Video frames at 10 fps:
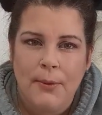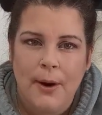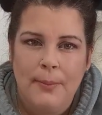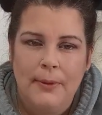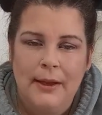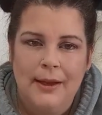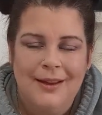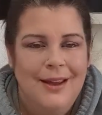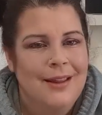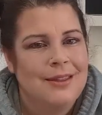properly,
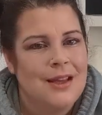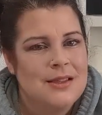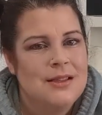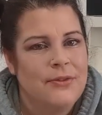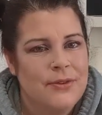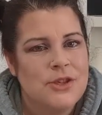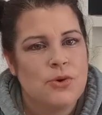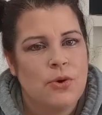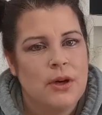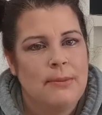that's a different
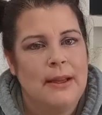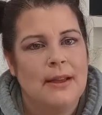story to me.